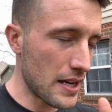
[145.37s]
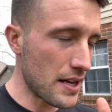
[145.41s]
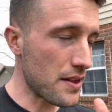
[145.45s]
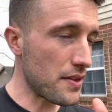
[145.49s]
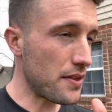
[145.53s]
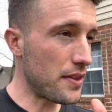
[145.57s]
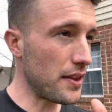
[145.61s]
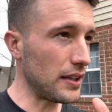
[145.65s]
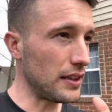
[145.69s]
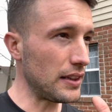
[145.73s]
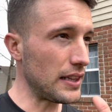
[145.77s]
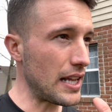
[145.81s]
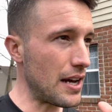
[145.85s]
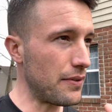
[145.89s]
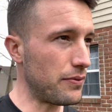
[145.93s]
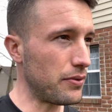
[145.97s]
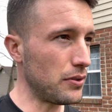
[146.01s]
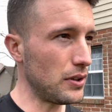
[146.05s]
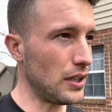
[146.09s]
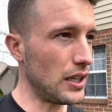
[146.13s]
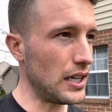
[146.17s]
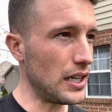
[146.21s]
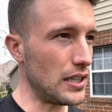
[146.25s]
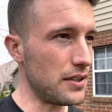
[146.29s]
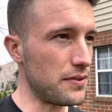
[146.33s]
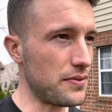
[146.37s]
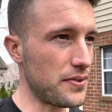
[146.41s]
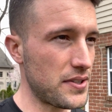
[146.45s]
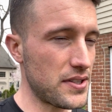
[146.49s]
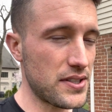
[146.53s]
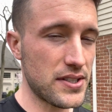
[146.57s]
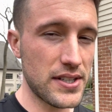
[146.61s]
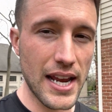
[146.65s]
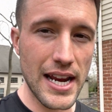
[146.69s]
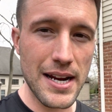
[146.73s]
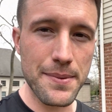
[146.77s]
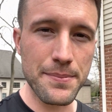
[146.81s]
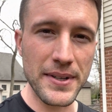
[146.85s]
the level of
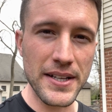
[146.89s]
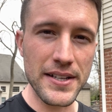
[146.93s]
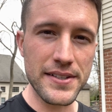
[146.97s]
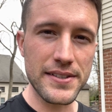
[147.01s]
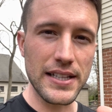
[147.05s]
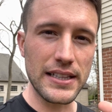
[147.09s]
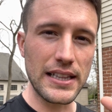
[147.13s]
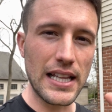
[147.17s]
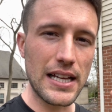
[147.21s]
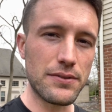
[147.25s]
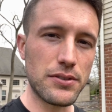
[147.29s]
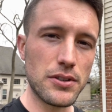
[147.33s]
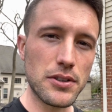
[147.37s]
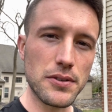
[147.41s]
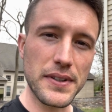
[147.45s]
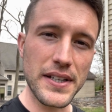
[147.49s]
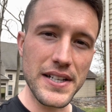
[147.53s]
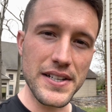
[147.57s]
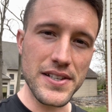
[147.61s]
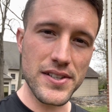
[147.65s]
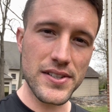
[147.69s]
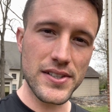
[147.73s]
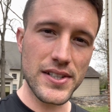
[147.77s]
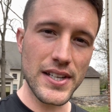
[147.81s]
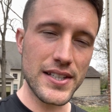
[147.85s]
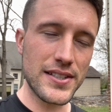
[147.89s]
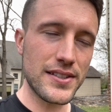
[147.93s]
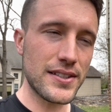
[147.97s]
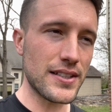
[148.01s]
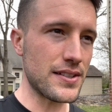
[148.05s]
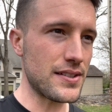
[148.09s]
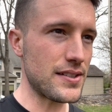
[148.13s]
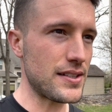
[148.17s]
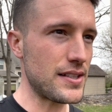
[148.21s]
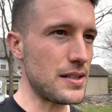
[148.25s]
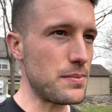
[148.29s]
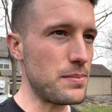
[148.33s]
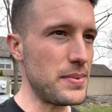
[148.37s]
sameness, the level of
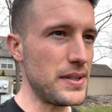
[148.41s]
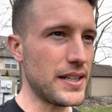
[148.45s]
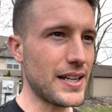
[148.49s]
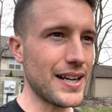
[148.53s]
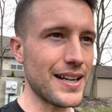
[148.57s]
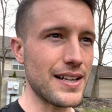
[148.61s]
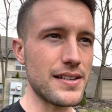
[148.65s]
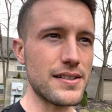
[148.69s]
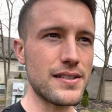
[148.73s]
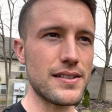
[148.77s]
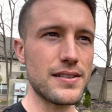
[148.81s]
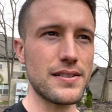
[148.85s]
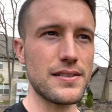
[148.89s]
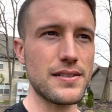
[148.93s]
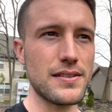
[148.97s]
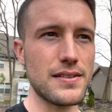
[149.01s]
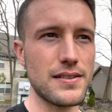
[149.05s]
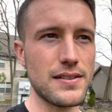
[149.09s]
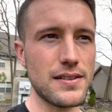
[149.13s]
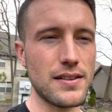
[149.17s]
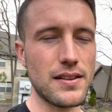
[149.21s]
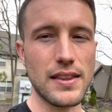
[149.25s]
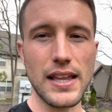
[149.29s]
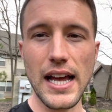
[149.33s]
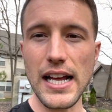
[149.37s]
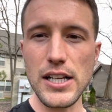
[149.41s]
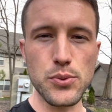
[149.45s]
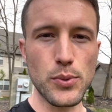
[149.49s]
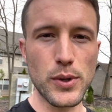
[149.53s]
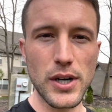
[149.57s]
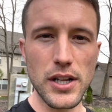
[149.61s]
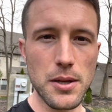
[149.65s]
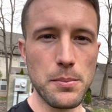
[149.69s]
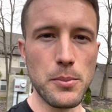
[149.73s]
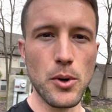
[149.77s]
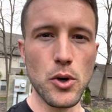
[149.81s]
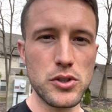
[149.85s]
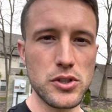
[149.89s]
consistency, because that's one
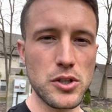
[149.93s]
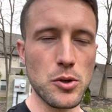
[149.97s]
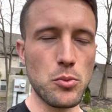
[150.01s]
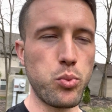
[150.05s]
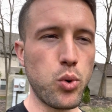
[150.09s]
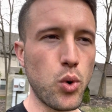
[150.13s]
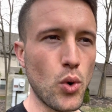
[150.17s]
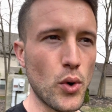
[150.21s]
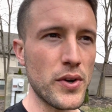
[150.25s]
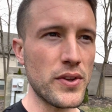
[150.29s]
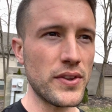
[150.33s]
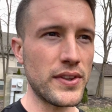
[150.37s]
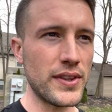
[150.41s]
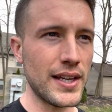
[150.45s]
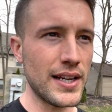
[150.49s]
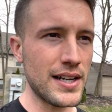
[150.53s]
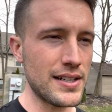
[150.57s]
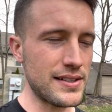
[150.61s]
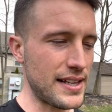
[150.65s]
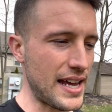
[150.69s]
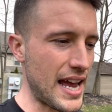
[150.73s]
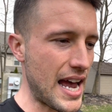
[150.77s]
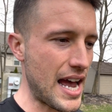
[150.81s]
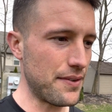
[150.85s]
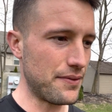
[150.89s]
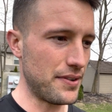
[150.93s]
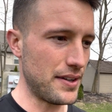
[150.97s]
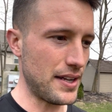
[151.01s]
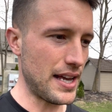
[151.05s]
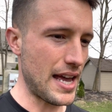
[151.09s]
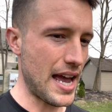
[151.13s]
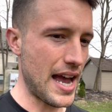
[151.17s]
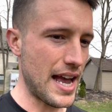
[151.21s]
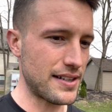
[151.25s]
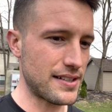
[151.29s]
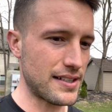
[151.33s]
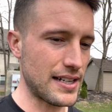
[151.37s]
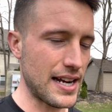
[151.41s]
of the most important things to have
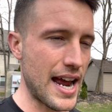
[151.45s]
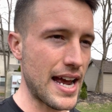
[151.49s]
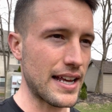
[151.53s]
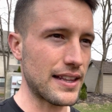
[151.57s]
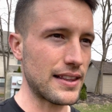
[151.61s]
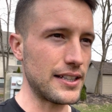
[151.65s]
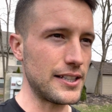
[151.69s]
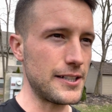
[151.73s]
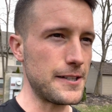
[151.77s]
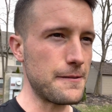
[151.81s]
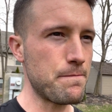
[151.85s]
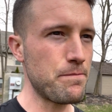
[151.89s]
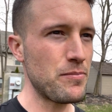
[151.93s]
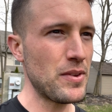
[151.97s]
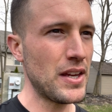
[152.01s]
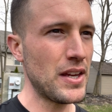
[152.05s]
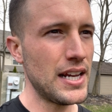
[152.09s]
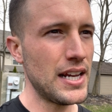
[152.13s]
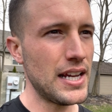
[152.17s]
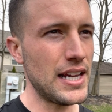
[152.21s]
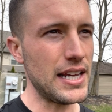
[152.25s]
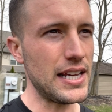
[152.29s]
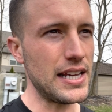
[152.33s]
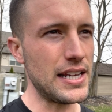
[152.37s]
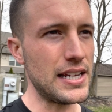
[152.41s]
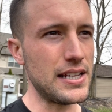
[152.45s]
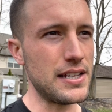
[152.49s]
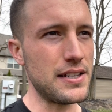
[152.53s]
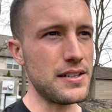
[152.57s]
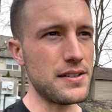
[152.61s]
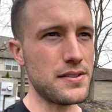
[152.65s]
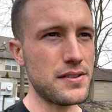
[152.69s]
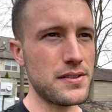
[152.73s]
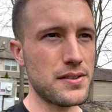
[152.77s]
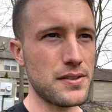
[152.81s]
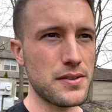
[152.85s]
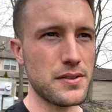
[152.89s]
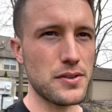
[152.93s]
as an athlete
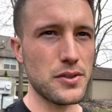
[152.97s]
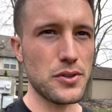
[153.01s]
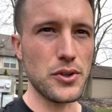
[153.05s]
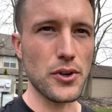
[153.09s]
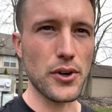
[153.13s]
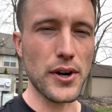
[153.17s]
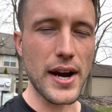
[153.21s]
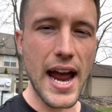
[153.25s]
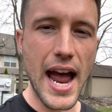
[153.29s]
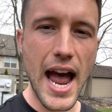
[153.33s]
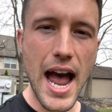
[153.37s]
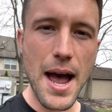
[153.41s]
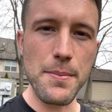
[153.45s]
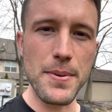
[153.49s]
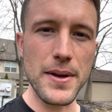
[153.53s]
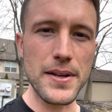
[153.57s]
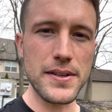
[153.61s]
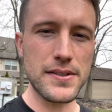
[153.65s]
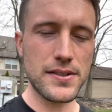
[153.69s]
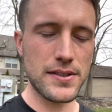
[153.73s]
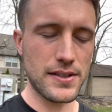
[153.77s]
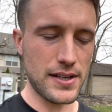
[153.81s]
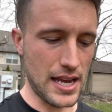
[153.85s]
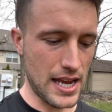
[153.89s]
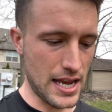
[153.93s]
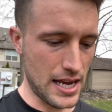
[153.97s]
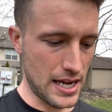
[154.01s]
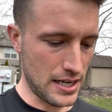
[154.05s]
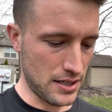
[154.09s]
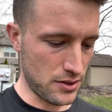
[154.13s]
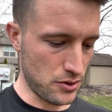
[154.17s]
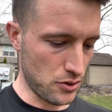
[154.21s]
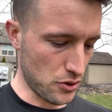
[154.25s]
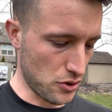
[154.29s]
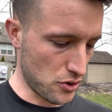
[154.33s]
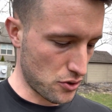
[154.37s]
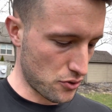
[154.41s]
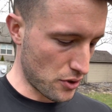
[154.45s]
is your habits and
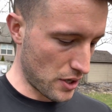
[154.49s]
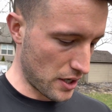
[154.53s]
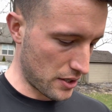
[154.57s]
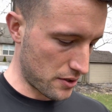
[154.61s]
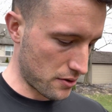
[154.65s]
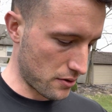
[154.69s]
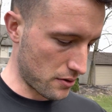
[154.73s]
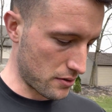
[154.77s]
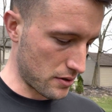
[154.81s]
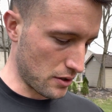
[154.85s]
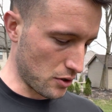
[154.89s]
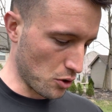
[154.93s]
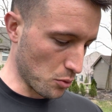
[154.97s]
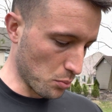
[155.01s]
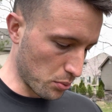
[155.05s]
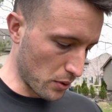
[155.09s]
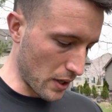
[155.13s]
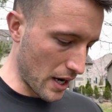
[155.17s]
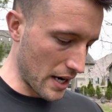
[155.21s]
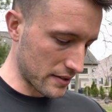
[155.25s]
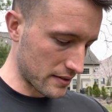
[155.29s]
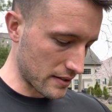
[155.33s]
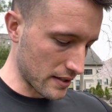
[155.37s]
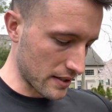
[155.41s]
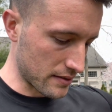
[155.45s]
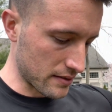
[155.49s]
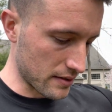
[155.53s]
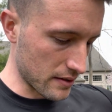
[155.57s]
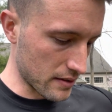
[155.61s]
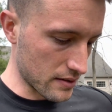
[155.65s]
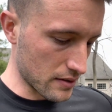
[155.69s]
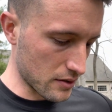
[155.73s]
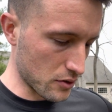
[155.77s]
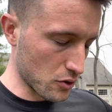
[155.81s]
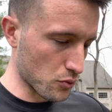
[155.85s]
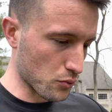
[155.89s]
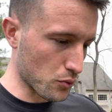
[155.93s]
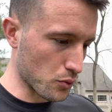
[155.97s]
your structures and your
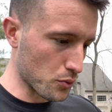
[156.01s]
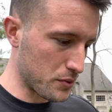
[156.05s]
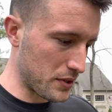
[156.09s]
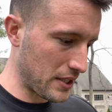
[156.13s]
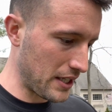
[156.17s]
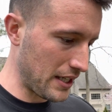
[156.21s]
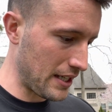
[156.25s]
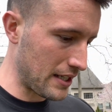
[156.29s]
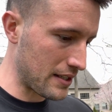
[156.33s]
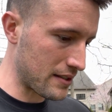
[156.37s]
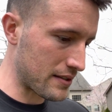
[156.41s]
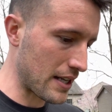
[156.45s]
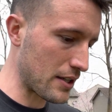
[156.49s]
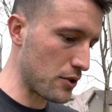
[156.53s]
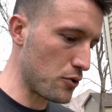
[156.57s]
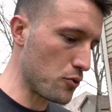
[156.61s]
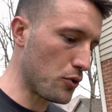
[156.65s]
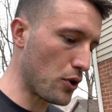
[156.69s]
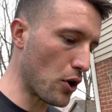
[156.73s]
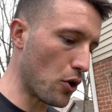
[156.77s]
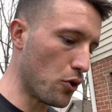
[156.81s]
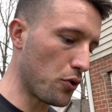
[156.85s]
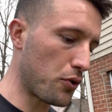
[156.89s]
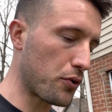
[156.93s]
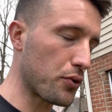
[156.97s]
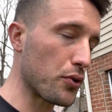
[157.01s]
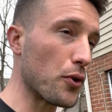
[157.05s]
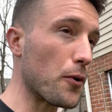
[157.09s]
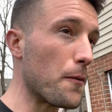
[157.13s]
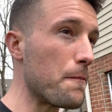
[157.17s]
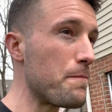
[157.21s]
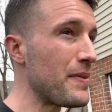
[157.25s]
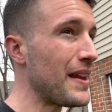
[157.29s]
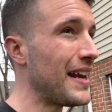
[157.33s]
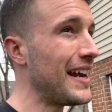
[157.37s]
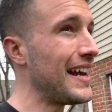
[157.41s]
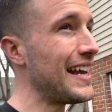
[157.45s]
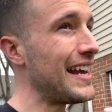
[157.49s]
processes and your routines that you go through
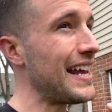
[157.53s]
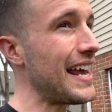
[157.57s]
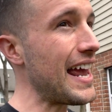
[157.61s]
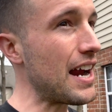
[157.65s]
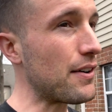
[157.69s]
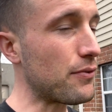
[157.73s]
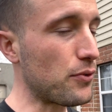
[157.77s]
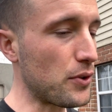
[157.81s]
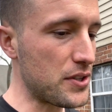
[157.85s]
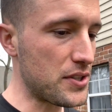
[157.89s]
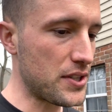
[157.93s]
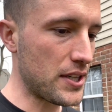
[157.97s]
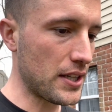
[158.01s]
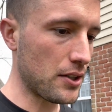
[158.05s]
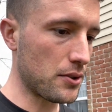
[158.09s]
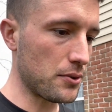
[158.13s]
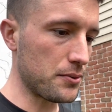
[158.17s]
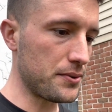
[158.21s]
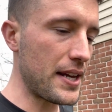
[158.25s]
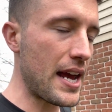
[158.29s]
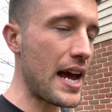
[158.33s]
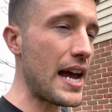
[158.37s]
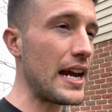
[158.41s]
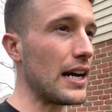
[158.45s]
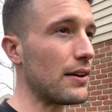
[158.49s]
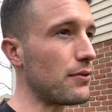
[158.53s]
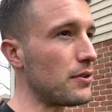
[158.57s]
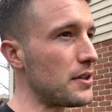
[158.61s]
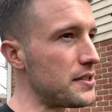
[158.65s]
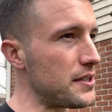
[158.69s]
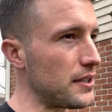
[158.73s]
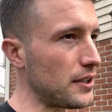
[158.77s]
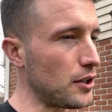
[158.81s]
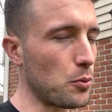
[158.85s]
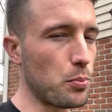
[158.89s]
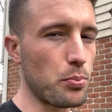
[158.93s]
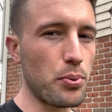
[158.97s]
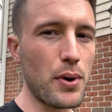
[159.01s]
every single day, every
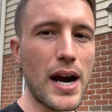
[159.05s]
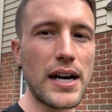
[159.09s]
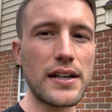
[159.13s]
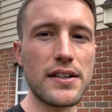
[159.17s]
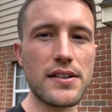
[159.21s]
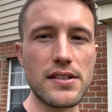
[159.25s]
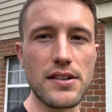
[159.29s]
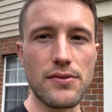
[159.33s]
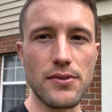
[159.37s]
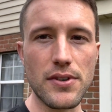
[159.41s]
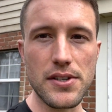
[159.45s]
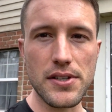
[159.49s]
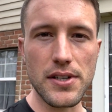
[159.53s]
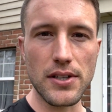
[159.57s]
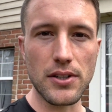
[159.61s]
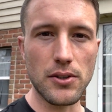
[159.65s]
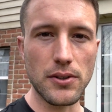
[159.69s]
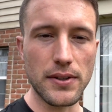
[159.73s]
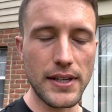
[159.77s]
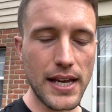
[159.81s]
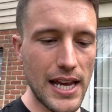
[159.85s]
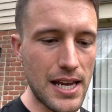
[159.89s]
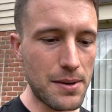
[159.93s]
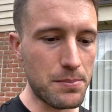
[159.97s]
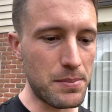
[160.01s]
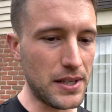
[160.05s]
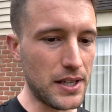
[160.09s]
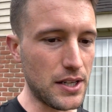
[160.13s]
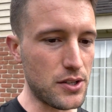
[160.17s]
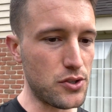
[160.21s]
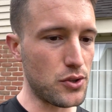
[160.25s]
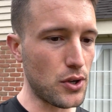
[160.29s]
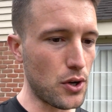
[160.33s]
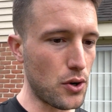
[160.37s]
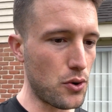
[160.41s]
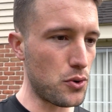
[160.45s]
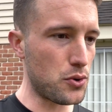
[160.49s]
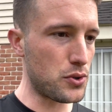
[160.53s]
single practice, every single game,
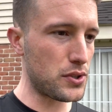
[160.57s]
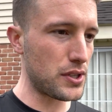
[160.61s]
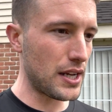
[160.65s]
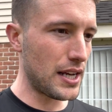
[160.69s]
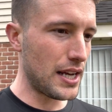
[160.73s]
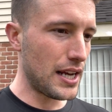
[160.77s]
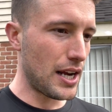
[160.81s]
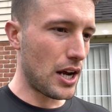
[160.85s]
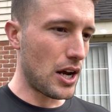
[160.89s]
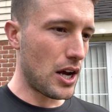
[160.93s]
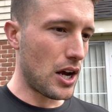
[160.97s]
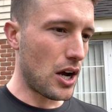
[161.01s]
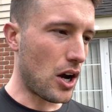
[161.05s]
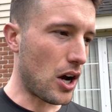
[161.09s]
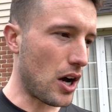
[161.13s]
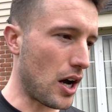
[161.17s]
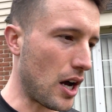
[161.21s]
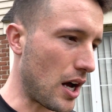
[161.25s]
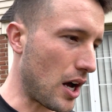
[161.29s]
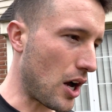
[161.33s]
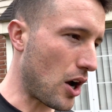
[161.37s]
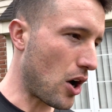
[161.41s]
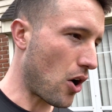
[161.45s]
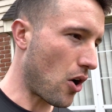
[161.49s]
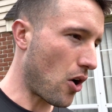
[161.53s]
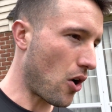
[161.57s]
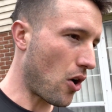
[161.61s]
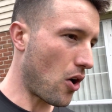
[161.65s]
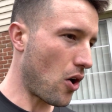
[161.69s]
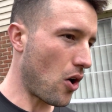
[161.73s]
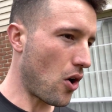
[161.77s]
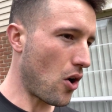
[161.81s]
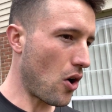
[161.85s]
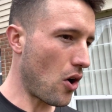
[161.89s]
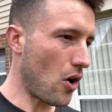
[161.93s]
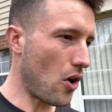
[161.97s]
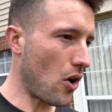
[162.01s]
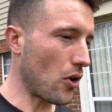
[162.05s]
because those
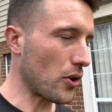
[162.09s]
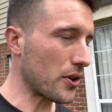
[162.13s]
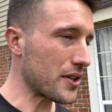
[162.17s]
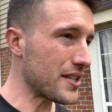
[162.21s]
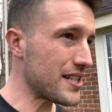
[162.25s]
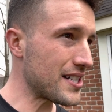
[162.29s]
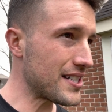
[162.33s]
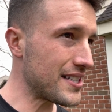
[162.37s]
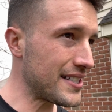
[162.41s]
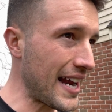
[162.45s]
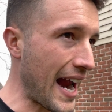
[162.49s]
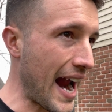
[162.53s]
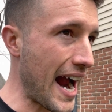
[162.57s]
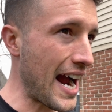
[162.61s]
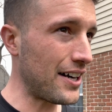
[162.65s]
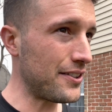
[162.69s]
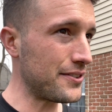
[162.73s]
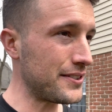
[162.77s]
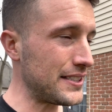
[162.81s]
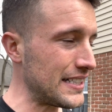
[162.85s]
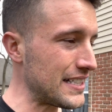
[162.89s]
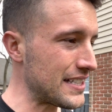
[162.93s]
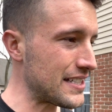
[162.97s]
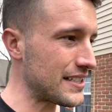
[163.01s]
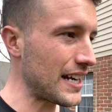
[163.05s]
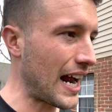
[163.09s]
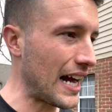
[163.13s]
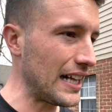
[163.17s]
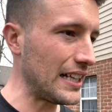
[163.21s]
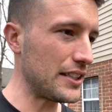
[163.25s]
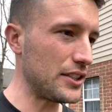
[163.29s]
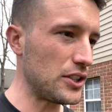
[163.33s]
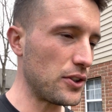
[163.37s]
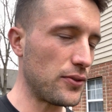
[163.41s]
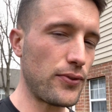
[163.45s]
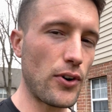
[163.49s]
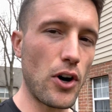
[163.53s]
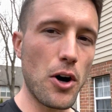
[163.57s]
are sound and
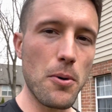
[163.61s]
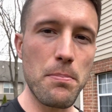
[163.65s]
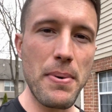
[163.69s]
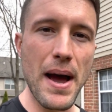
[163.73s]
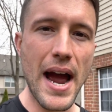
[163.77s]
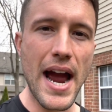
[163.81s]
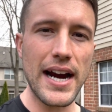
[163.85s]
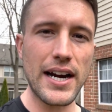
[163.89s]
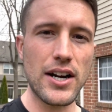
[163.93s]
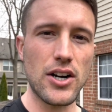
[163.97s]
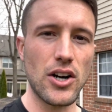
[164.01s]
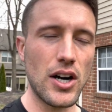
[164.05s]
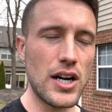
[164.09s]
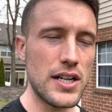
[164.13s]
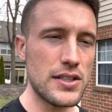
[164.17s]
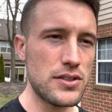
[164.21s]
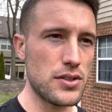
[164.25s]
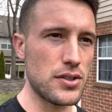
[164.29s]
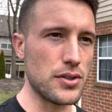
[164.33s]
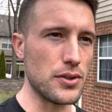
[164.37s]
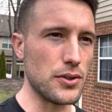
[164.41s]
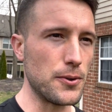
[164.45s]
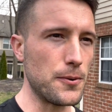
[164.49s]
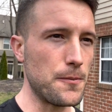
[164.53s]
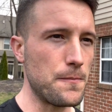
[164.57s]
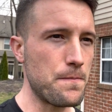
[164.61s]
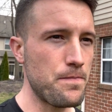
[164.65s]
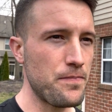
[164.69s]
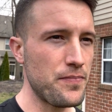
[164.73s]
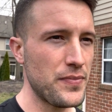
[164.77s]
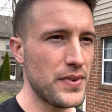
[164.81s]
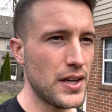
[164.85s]
solid to fall back onto,